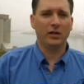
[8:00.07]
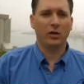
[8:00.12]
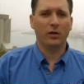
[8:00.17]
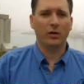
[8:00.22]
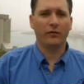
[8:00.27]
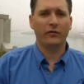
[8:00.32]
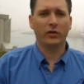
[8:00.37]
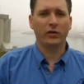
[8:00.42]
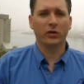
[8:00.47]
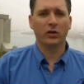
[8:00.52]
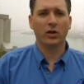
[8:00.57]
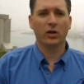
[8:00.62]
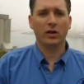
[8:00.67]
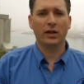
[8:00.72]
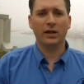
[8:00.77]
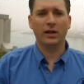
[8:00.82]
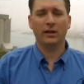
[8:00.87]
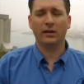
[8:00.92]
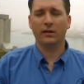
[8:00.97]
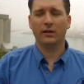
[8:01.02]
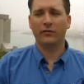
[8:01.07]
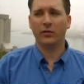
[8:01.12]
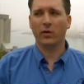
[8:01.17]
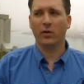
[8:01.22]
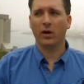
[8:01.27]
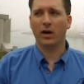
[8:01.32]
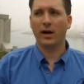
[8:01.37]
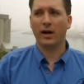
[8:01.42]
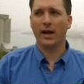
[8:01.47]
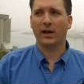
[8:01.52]
know if you're looking if you
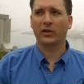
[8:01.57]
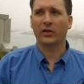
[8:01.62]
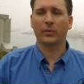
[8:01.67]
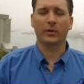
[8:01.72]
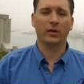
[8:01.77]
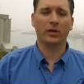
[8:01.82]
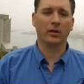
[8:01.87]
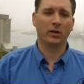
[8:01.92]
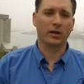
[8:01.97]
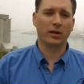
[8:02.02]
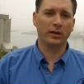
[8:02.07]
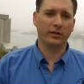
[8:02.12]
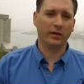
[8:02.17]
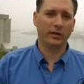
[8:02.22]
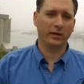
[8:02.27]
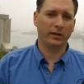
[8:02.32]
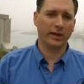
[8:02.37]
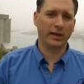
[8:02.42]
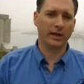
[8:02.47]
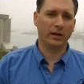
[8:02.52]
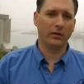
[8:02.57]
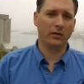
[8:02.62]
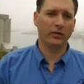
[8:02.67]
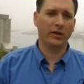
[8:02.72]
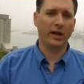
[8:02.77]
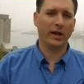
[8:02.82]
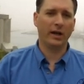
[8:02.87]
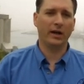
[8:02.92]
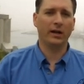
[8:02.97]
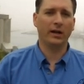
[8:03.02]
are an expert and you're looking to get out
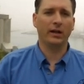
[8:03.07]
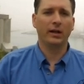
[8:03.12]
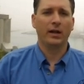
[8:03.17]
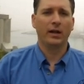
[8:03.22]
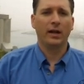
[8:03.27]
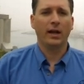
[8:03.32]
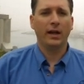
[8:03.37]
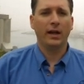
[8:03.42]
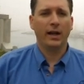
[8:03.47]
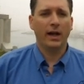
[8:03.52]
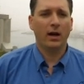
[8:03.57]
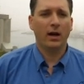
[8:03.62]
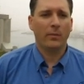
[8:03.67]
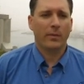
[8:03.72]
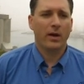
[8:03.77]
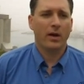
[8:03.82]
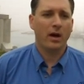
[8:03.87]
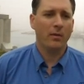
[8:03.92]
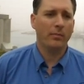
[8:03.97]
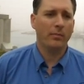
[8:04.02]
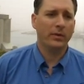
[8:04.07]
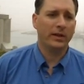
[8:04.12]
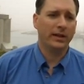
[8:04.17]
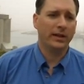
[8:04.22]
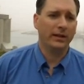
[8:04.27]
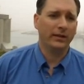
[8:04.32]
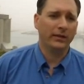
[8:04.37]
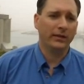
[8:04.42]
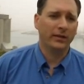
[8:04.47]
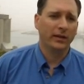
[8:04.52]
there and, and help
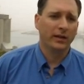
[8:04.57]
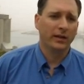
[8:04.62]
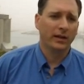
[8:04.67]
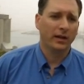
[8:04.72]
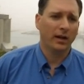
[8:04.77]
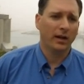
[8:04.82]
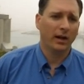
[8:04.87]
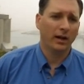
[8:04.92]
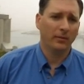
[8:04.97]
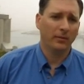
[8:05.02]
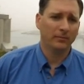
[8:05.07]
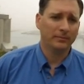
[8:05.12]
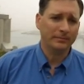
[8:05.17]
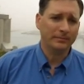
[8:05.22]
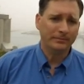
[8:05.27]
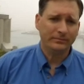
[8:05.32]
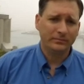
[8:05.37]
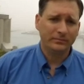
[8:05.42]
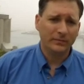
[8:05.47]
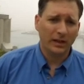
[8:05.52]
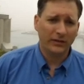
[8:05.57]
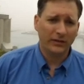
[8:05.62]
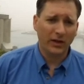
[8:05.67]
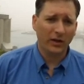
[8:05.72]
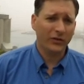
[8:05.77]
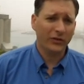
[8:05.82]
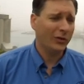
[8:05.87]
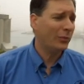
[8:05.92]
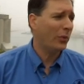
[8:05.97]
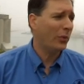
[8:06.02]
companies, um, it's
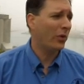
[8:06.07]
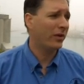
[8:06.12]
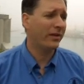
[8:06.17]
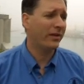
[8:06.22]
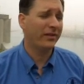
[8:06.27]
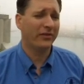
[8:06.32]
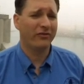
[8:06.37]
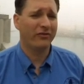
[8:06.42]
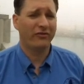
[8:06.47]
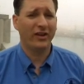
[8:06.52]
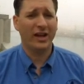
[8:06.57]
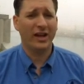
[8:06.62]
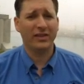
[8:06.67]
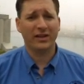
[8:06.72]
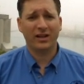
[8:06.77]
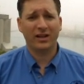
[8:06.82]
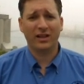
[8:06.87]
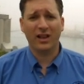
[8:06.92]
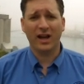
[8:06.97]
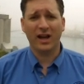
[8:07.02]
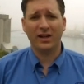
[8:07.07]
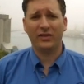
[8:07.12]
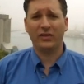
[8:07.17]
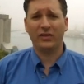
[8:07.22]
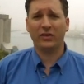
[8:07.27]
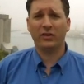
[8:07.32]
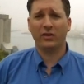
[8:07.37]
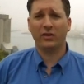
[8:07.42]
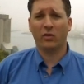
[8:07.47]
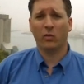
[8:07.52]
also important to vet the clients
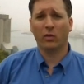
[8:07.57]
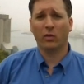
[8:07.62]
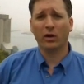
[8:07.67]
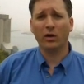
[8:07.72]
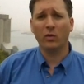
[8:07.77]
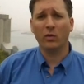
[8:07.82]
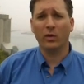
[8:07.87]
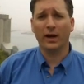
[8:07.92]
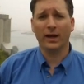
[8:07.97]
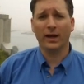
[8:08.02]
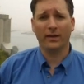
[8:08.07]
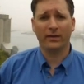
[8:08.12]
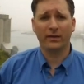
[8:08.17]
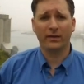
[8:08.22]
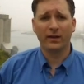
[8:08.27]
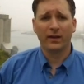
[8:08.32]
you're going to work with,